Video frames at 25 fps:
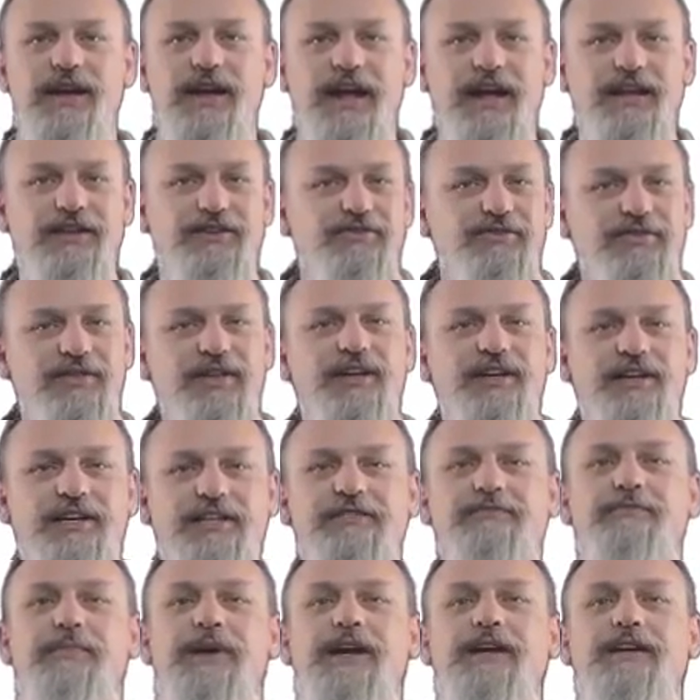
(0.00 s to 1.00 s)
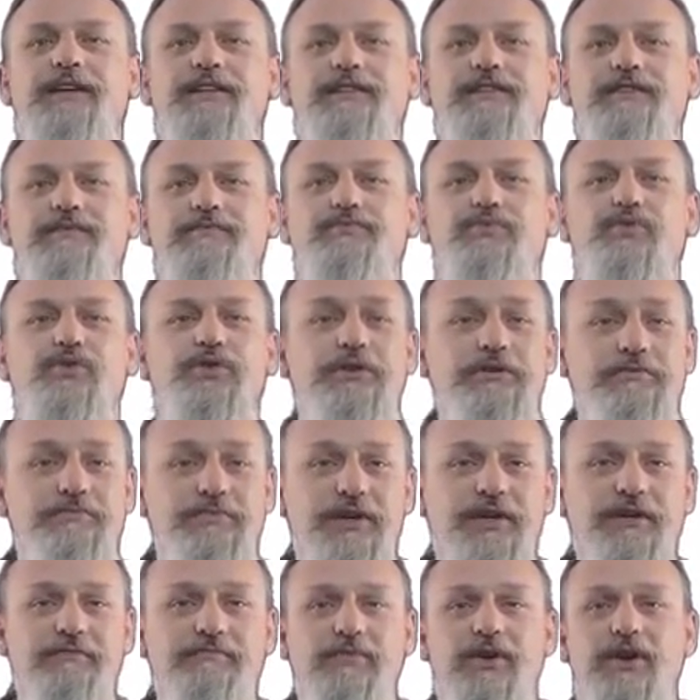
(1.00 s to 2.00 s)
and you think he's making some pretty
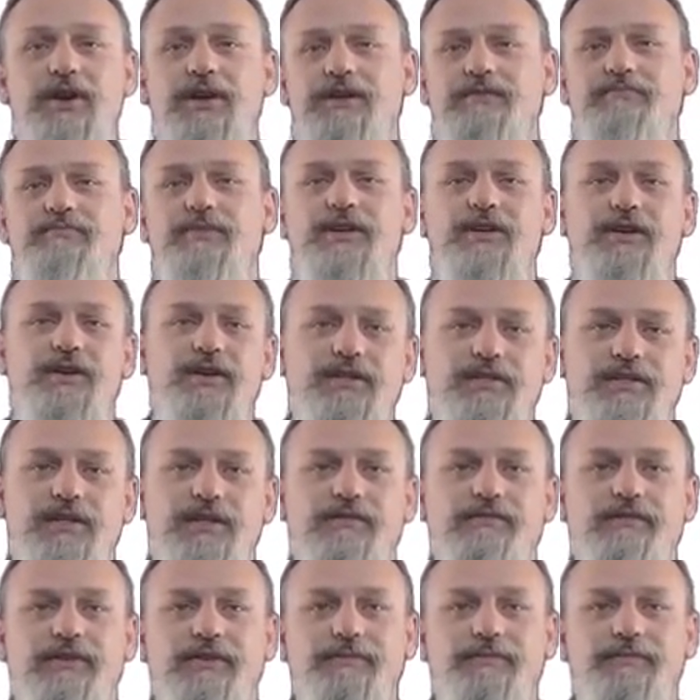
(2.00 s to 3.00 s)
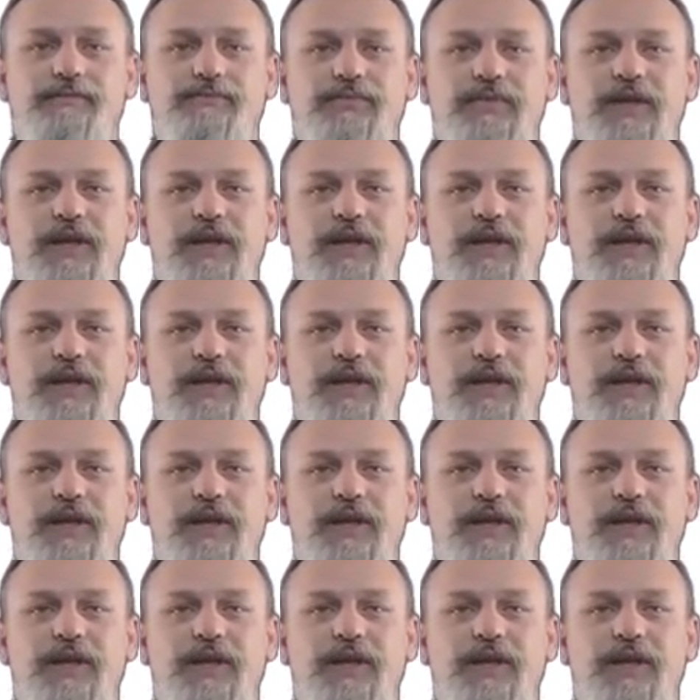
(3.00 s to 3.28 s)
big money because of it.